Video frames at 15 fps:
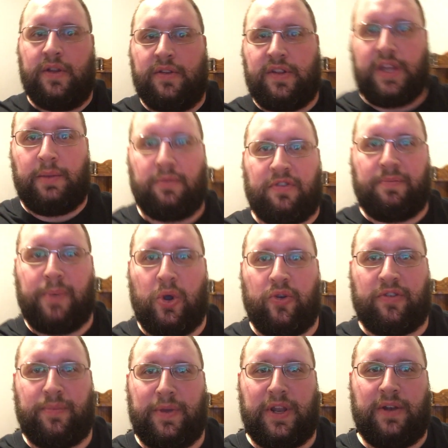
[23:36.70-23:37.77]
team
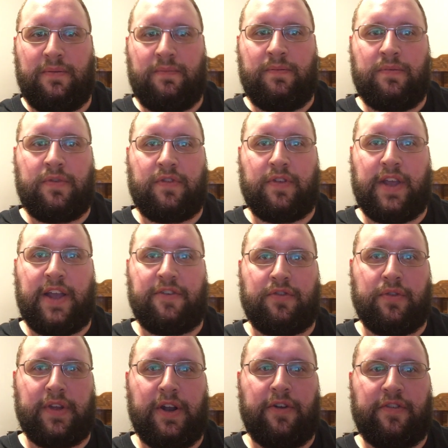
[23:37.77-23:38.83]
spokesman
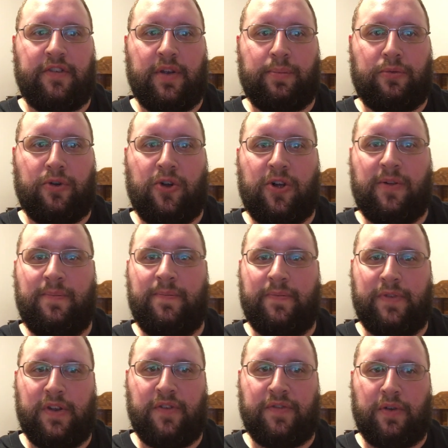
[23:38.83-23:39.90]
/ leadership role,
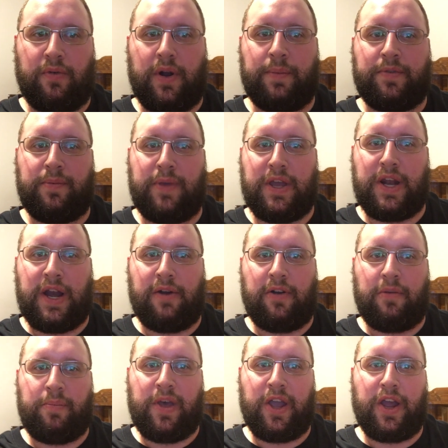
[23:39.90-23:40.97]
if it were up to me and I were
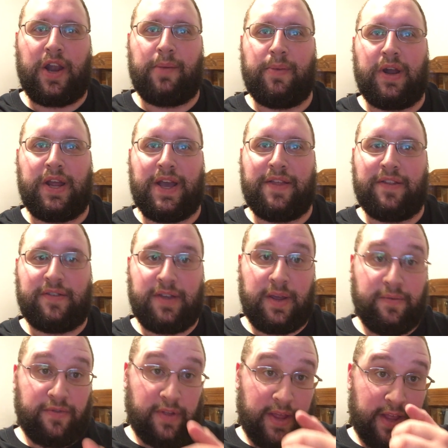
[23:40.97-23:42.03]
to peg anybody on the
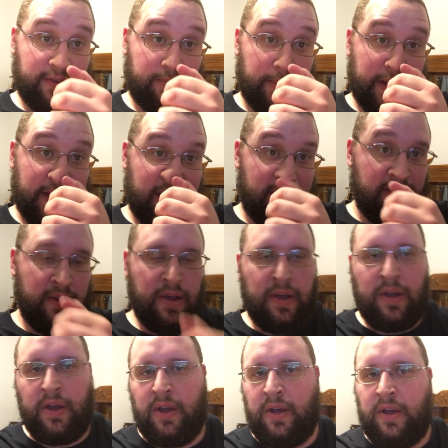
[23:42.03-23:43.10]
team for that spot,
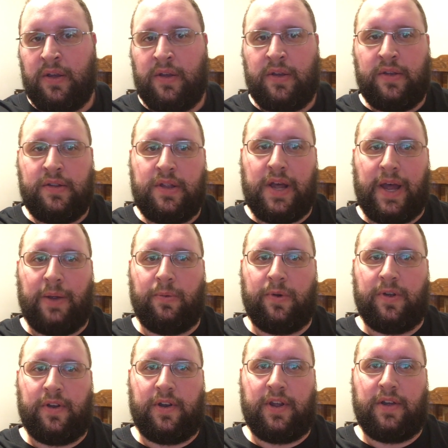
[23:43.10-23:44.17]
I
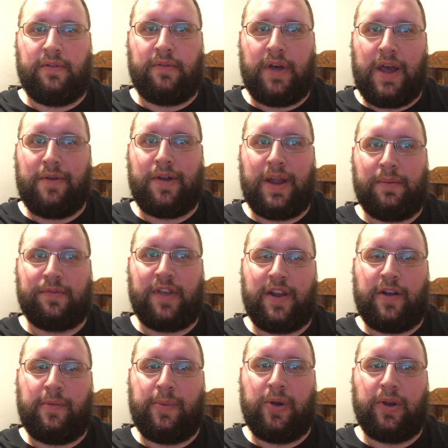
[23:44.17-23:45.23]
would name
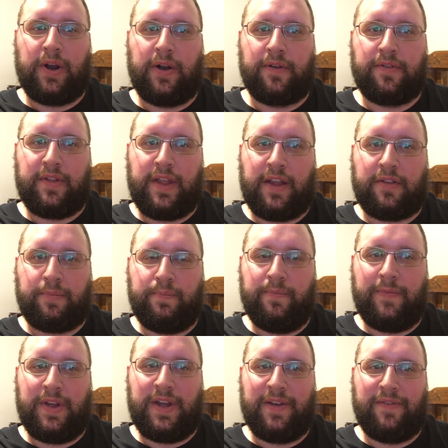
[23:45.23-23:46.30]
Xander Bogaerts in
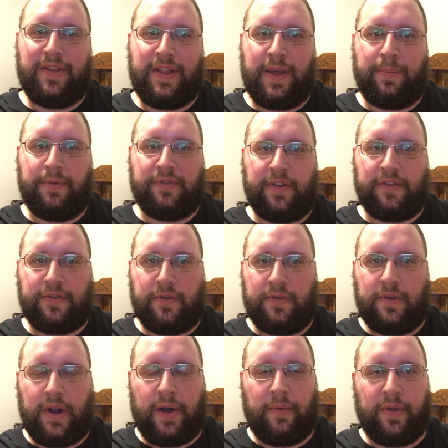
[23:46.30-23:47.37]
that position.
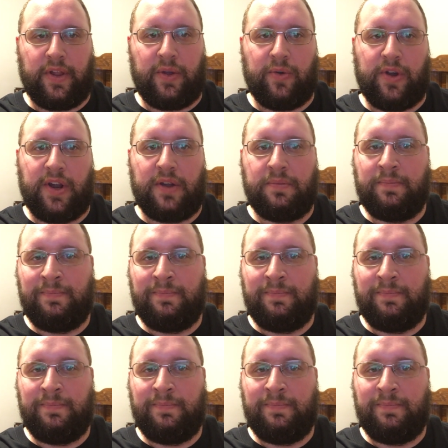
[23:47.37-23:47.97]
I really would.